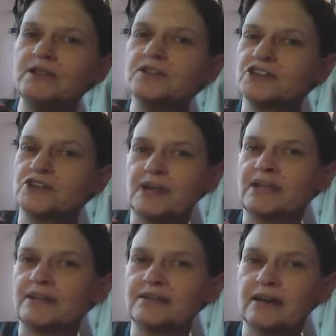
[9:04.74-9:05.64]
you're
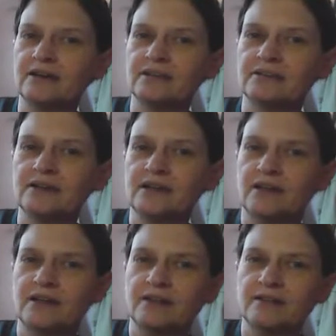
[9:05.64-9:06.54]
shrinking down
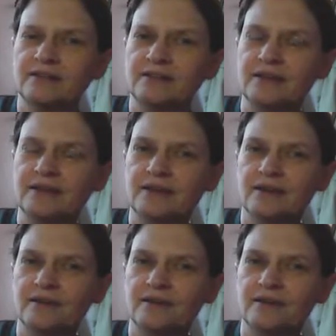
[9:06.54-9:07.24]
the